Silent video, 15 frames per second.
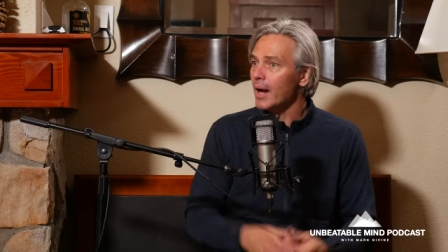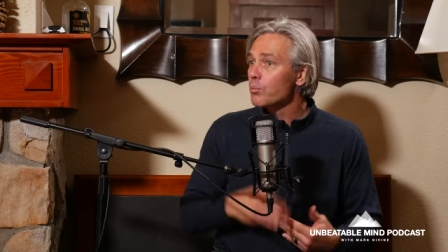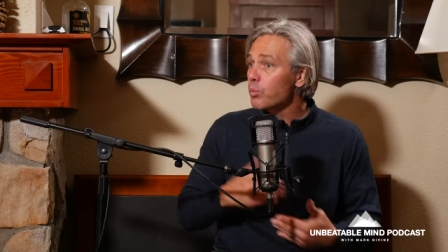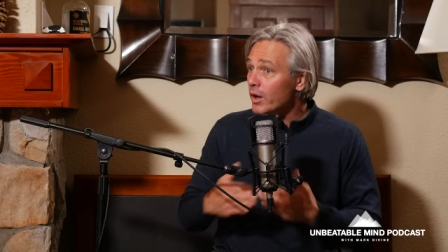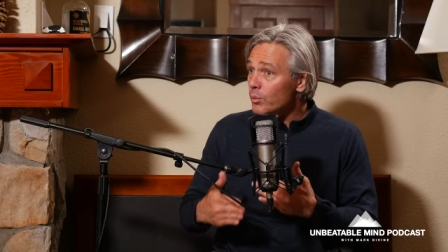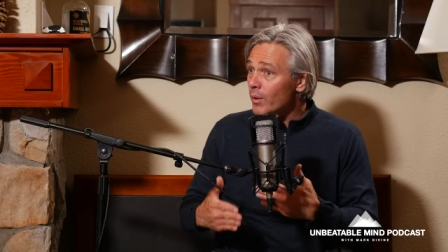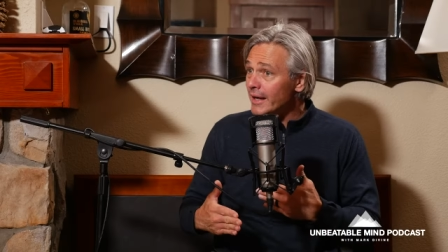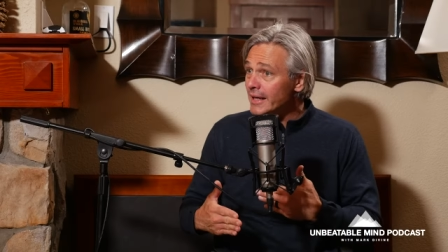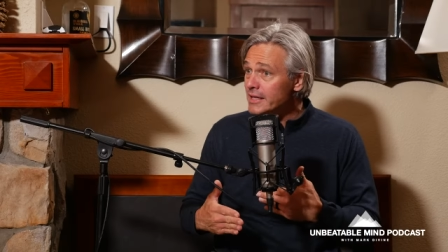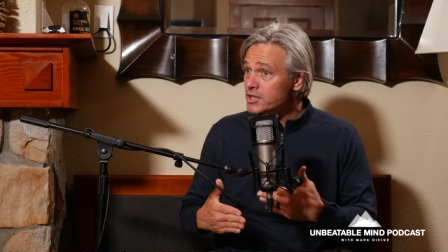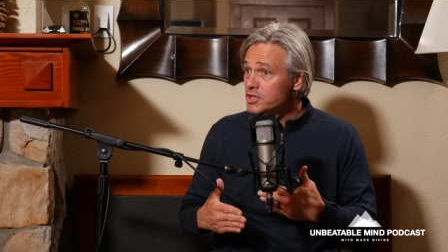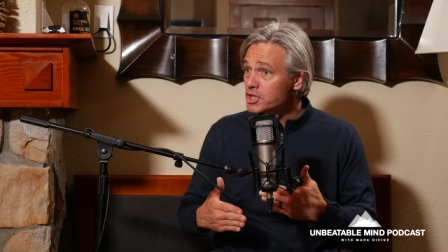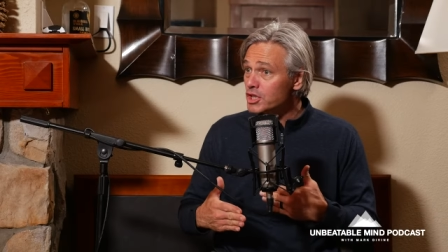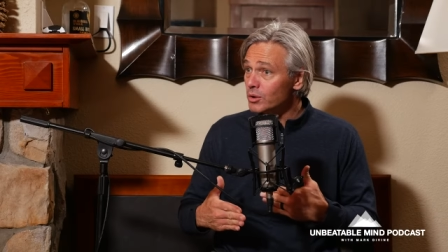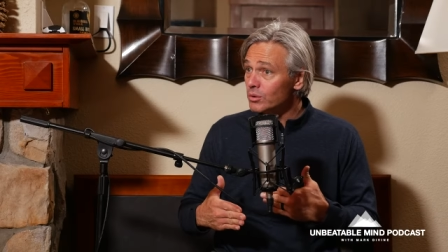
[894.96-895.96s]
and what do I need
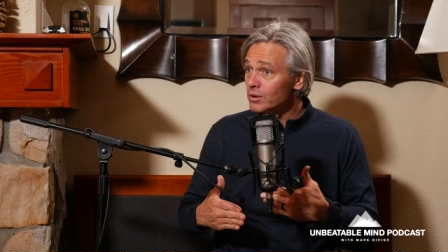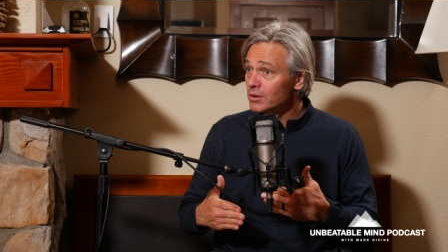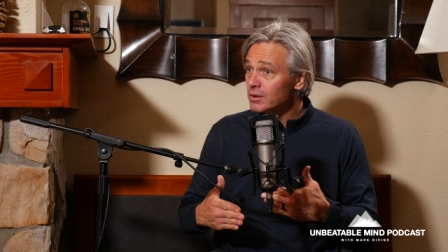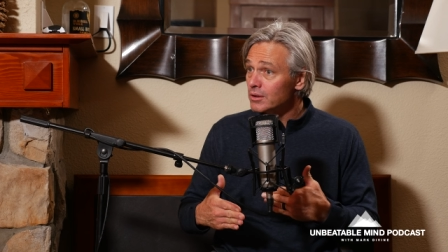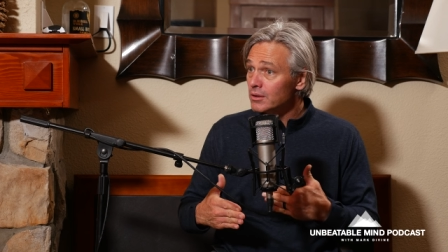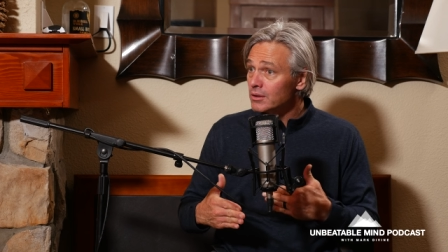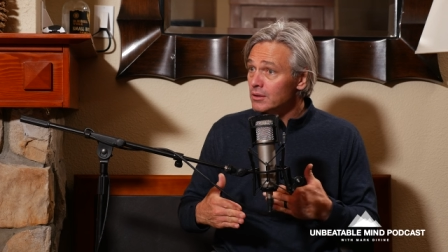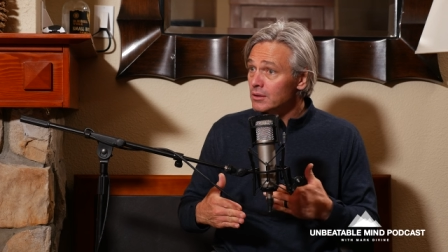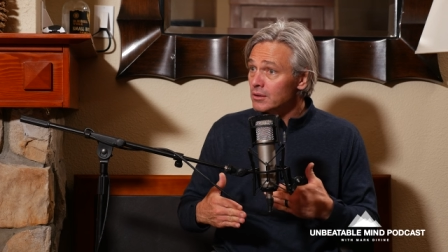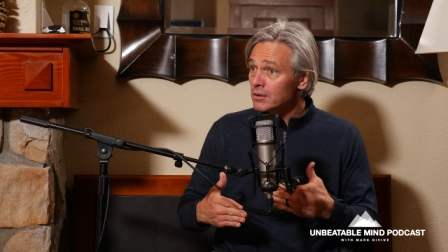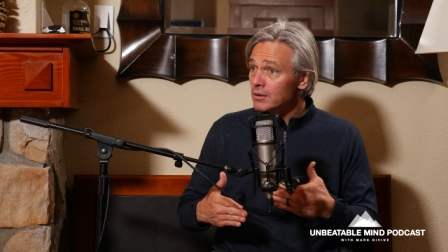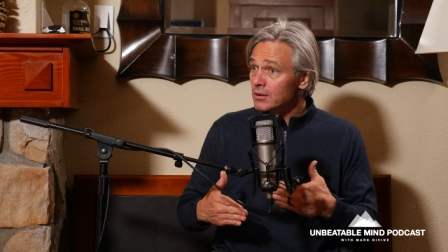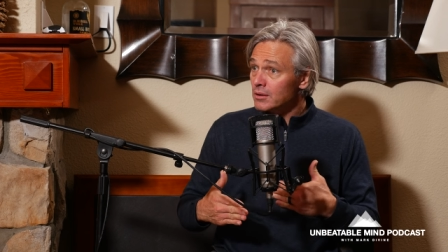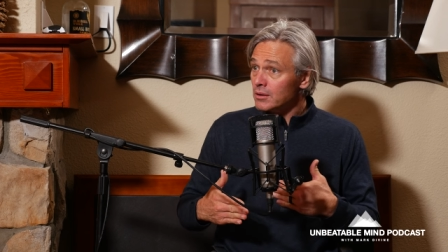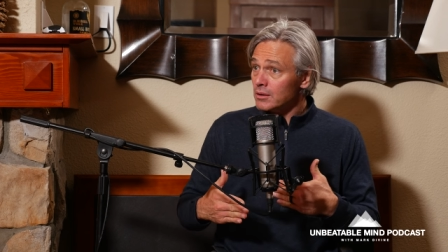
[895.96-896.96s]
to do and right
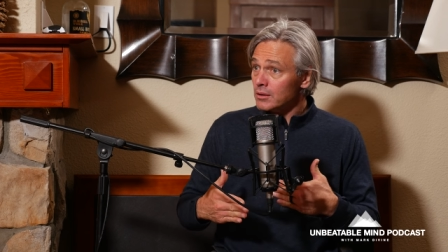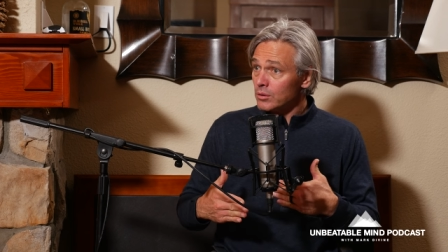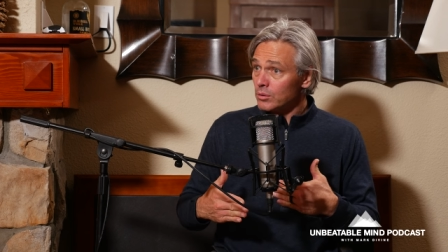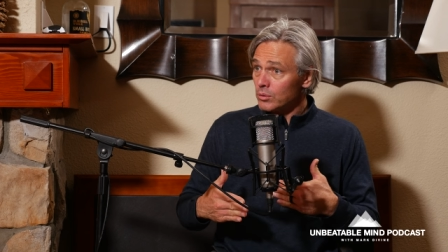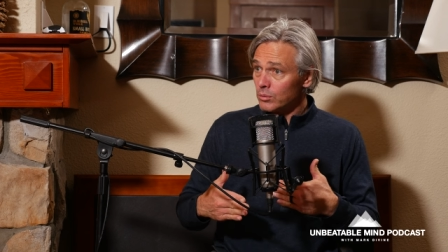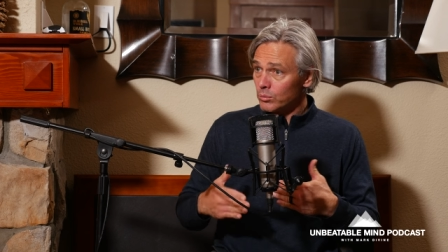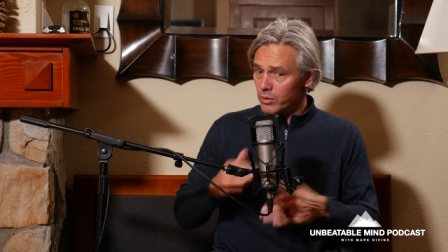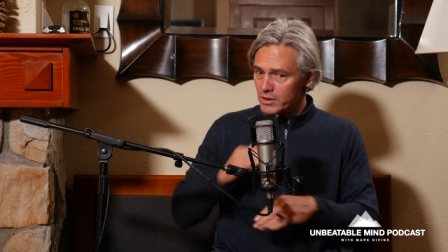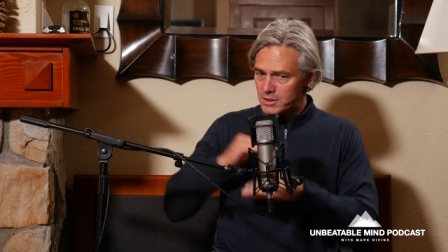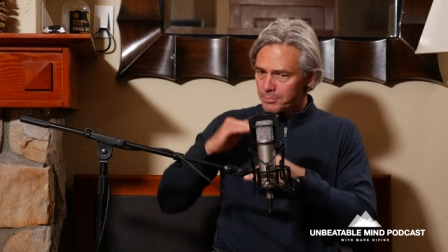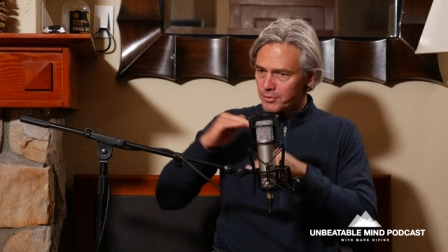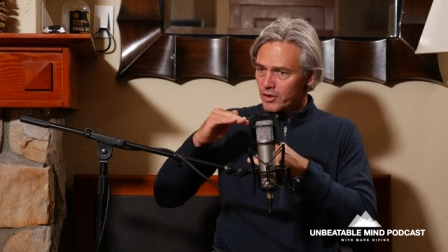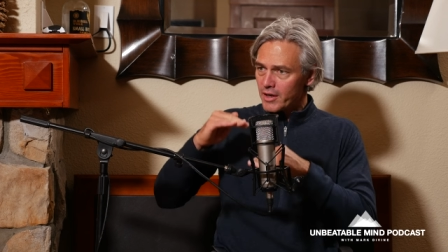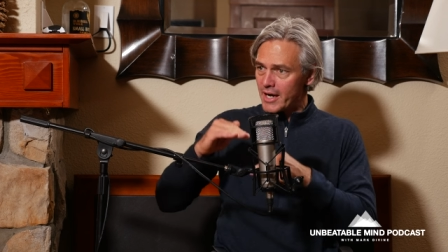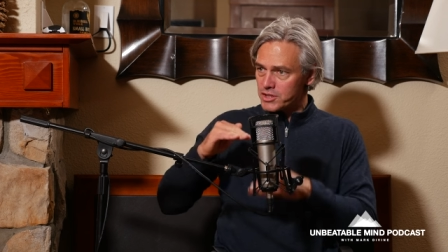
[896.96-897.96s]
and a plan what's the
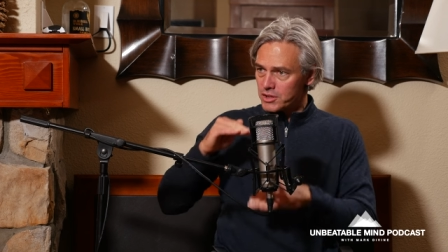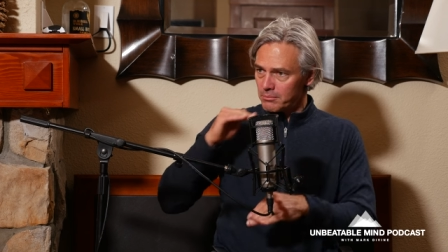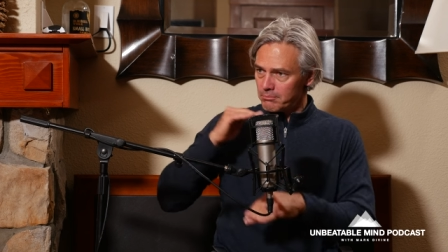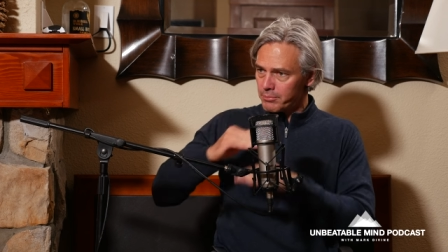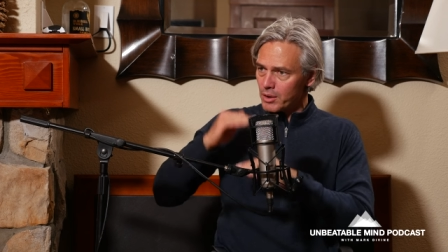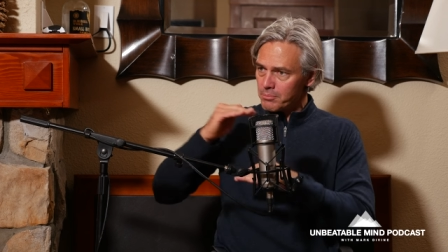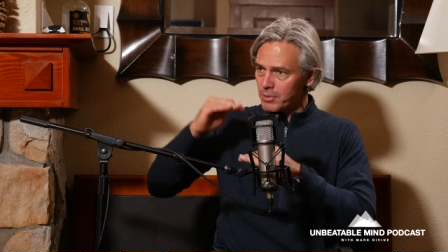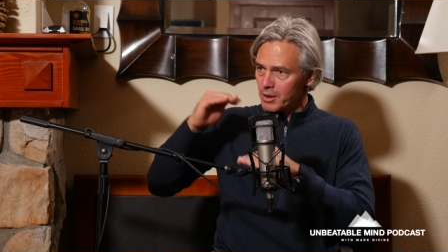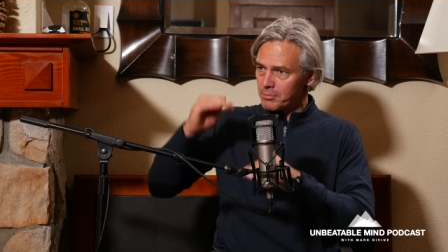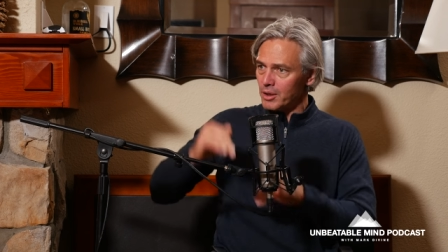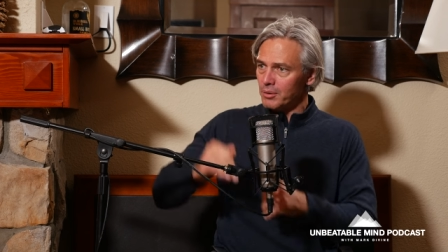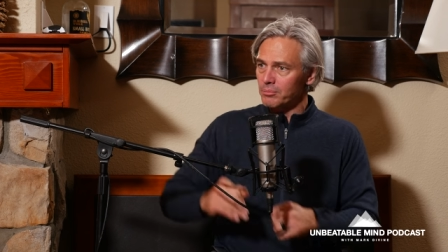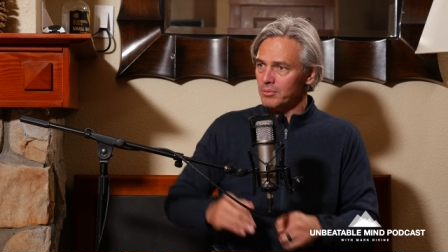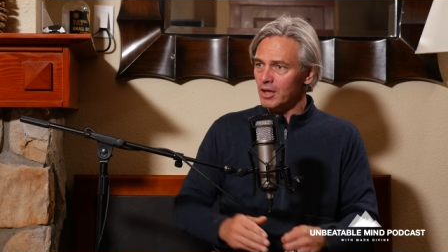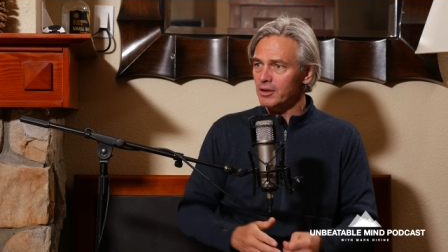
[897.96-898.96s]
progression the plan, boom
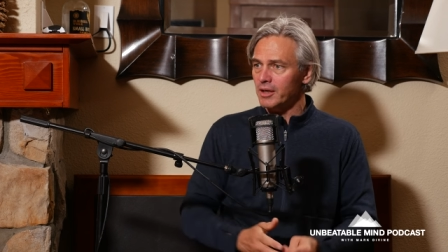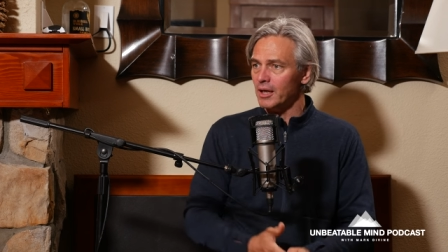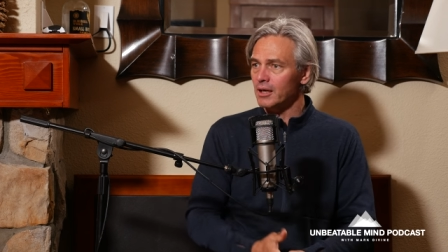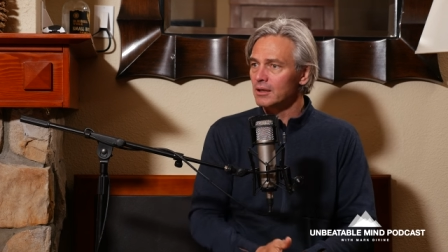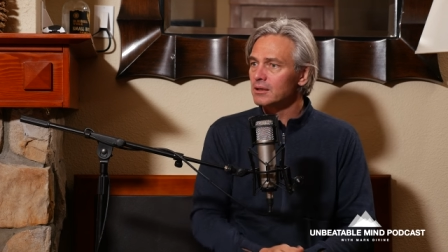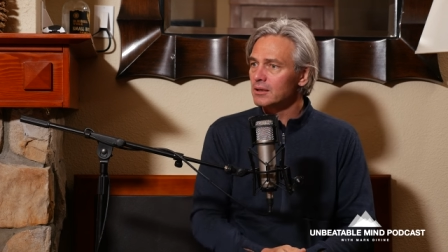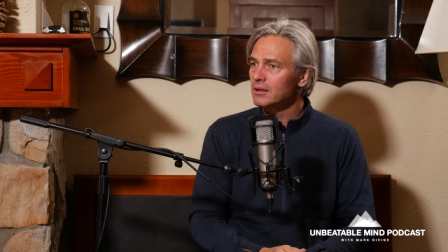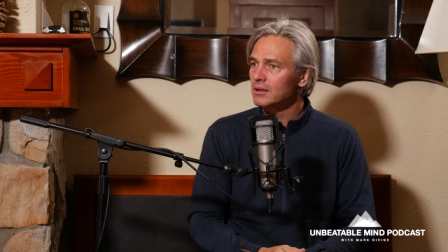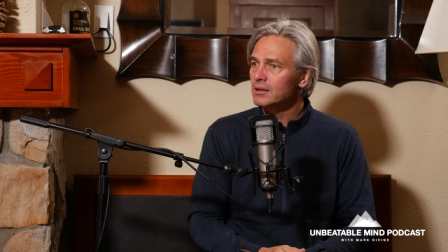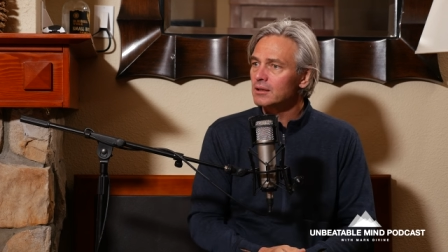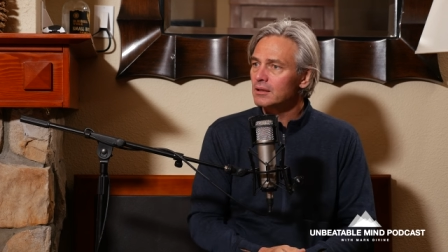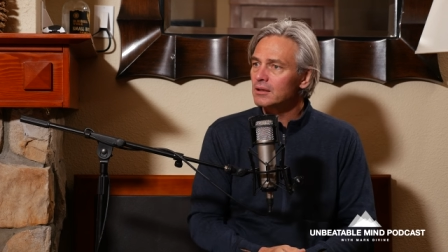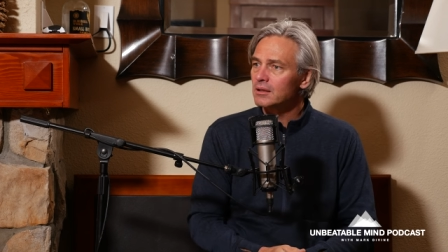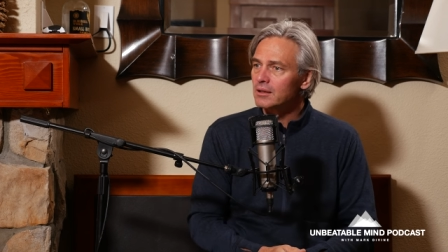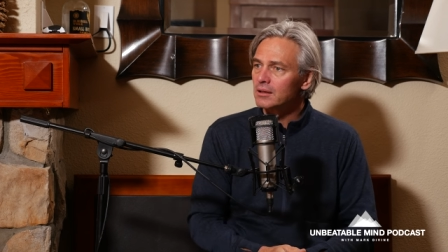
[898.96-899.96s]
boom boom right. okay yeah
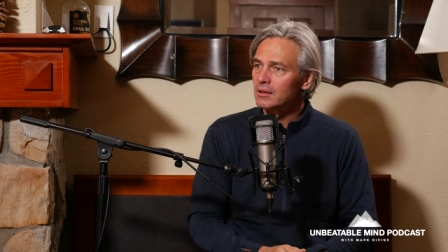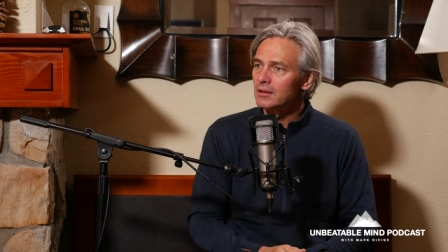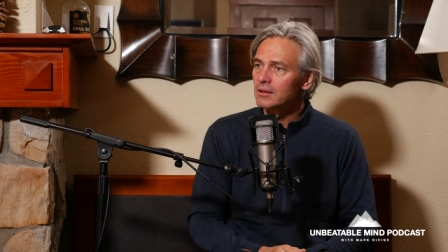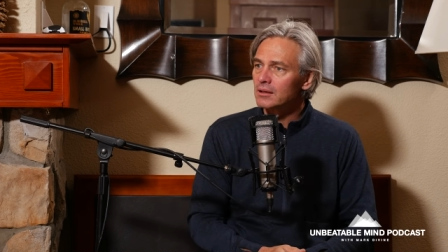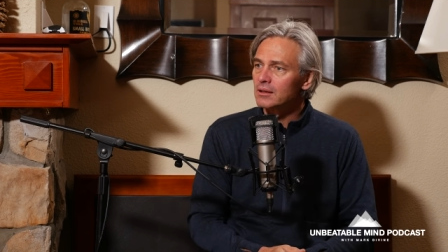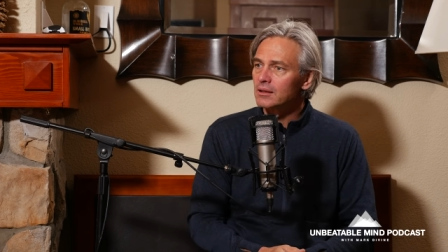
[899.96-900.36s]
interesting